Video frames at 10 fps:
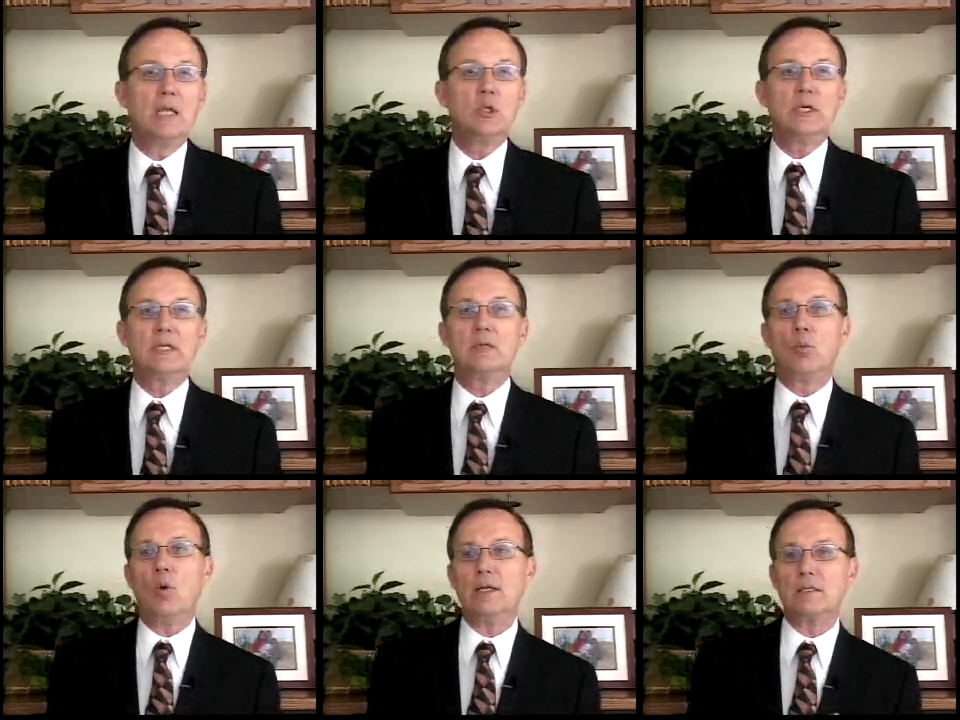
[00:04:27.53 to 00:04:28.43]
and look at
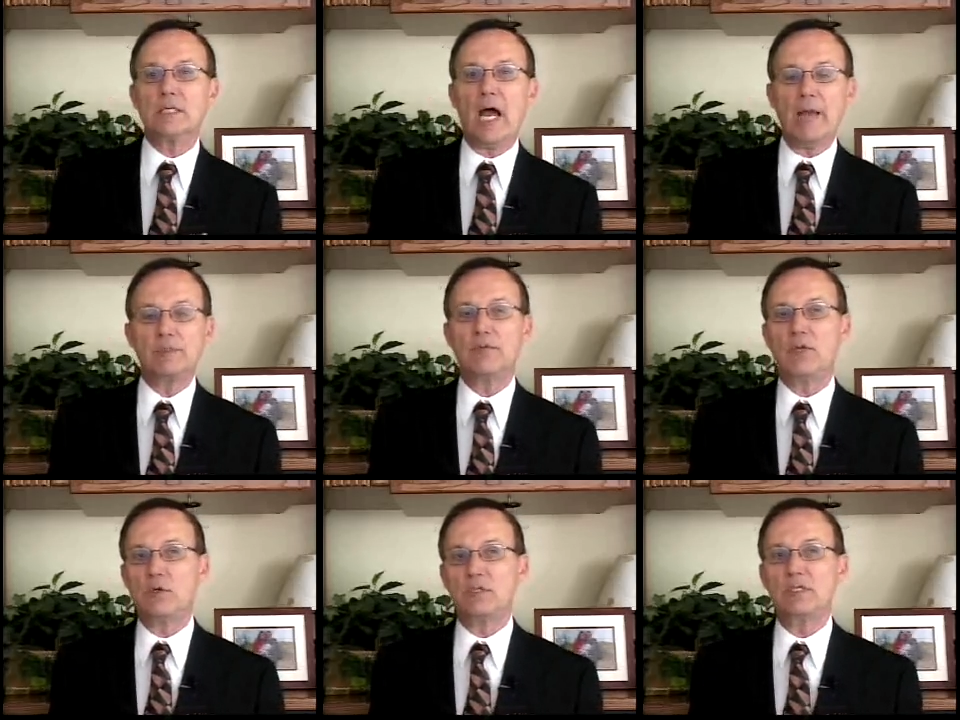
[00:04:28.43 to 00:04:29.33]
what types
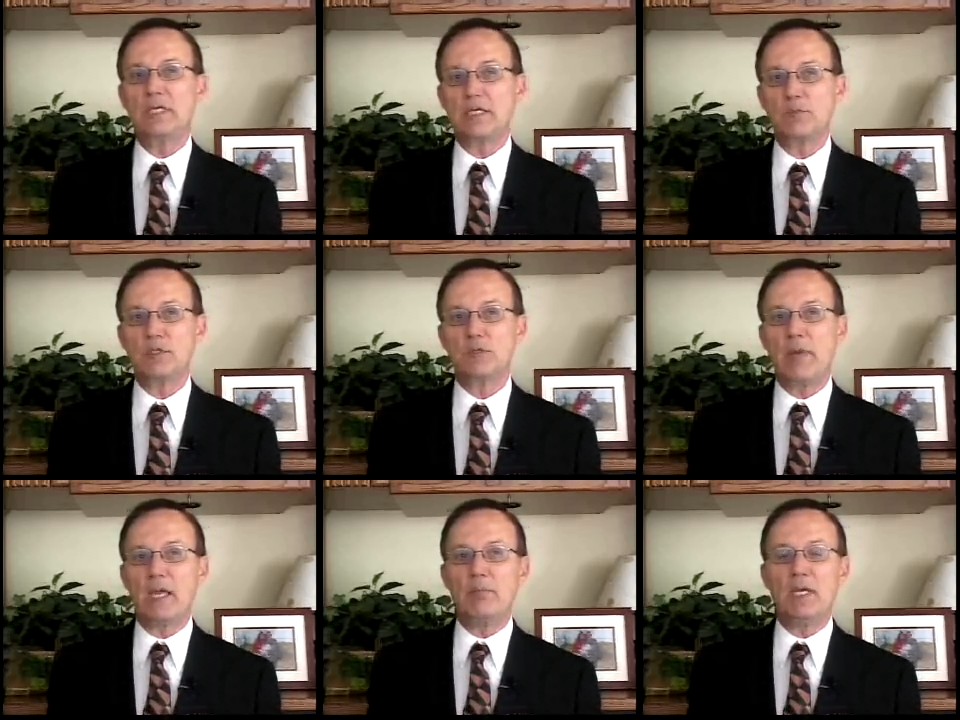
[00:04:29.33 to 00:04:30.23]
of those assessments
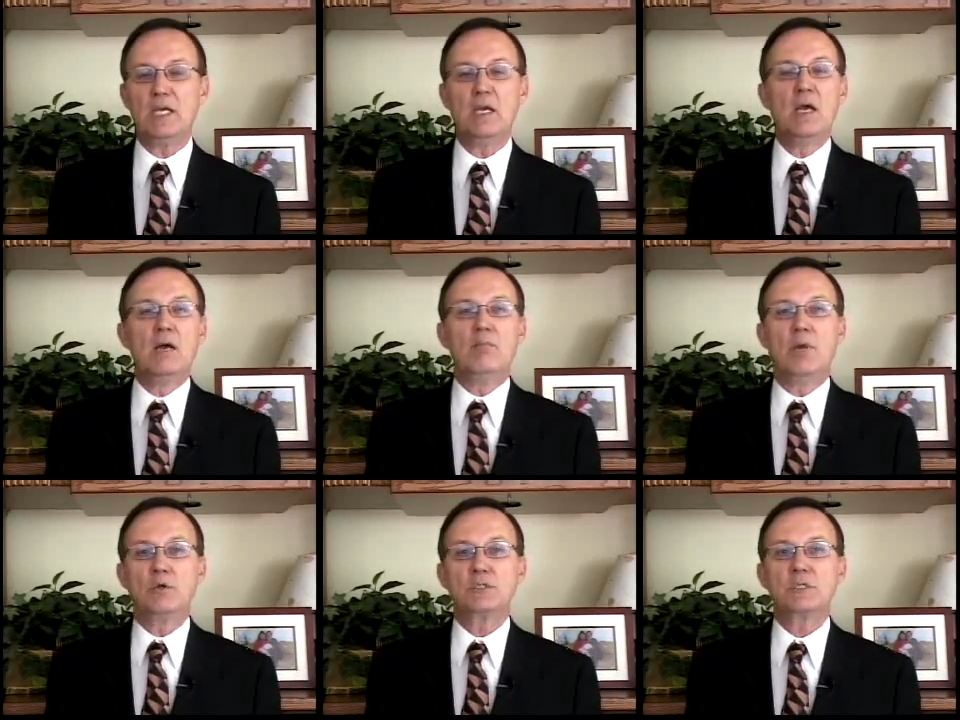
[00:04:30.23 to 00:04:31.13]
may be
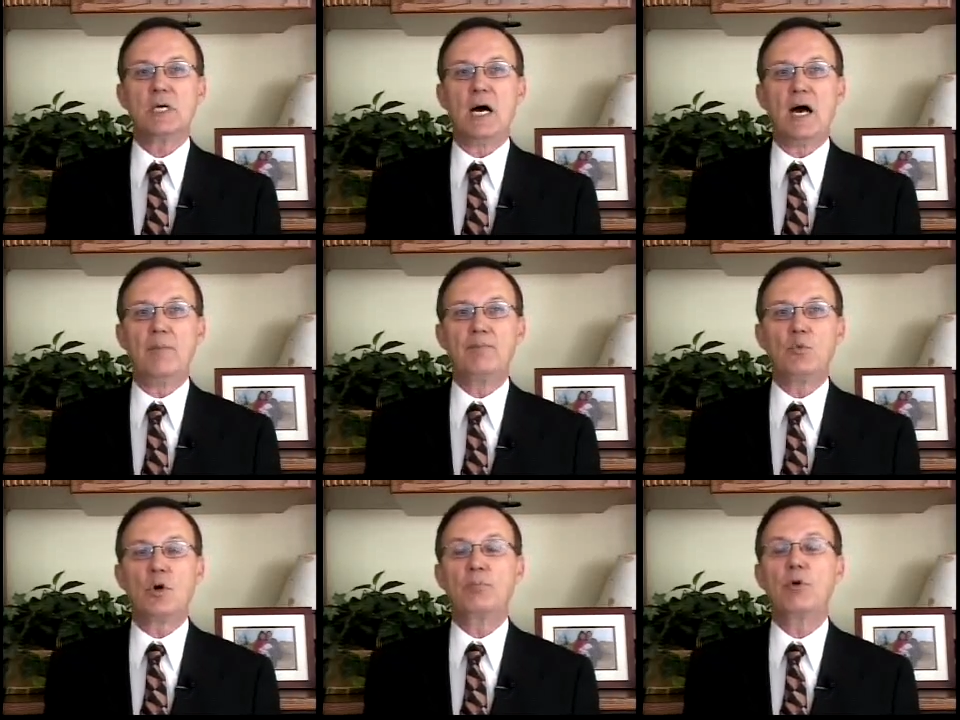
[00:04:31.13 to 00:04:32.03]

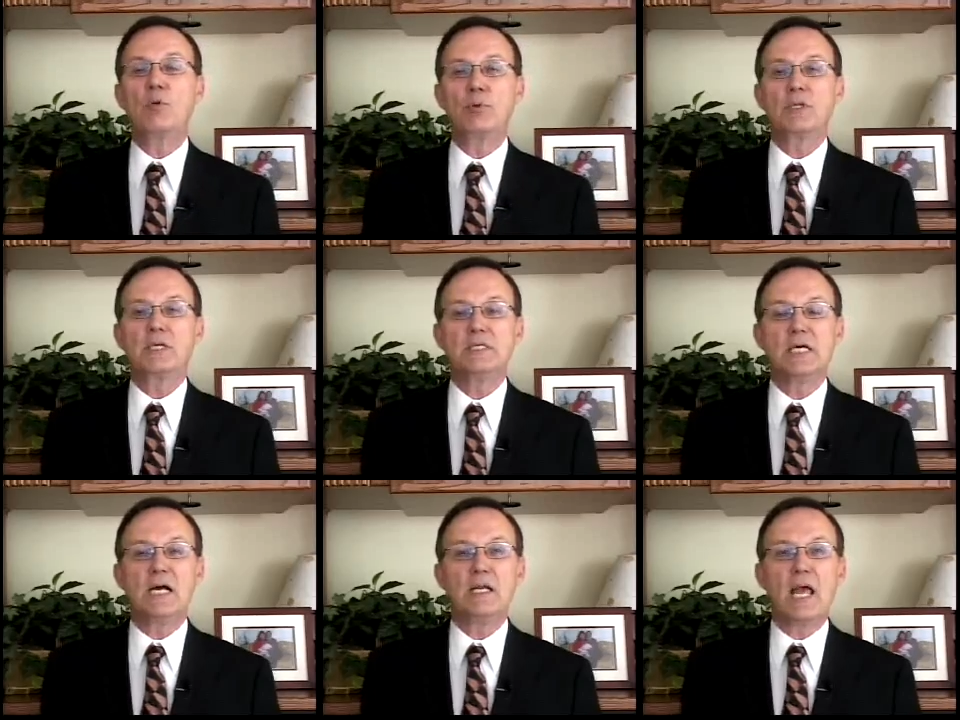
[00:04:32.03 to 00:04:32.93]
more appropriately
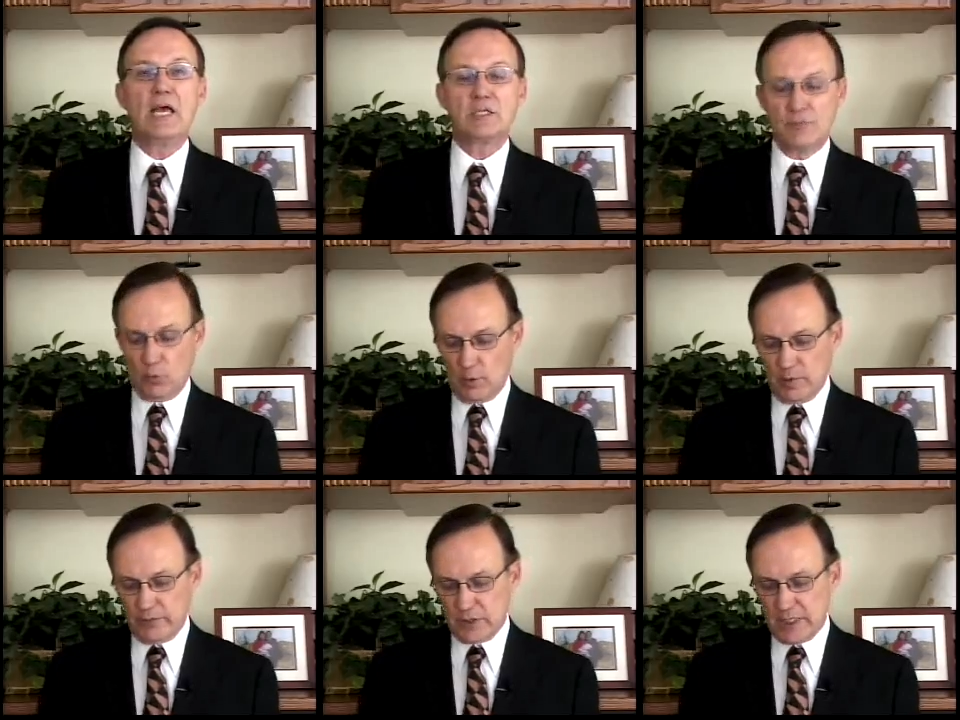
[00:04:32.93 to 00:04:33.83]
done as
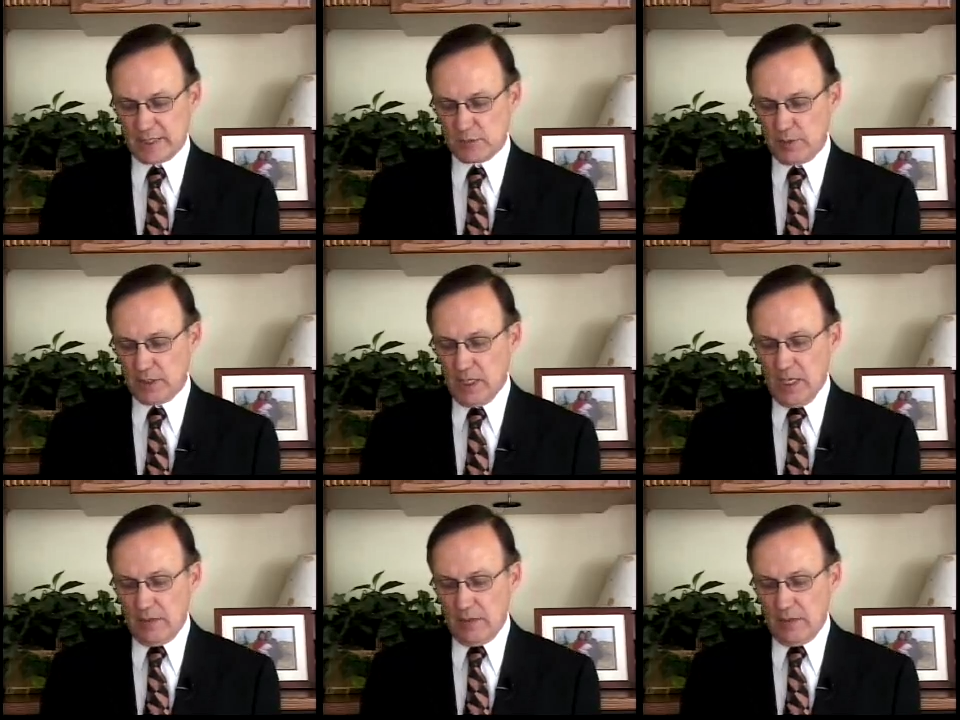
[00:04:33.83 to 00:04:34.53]
formative assessment.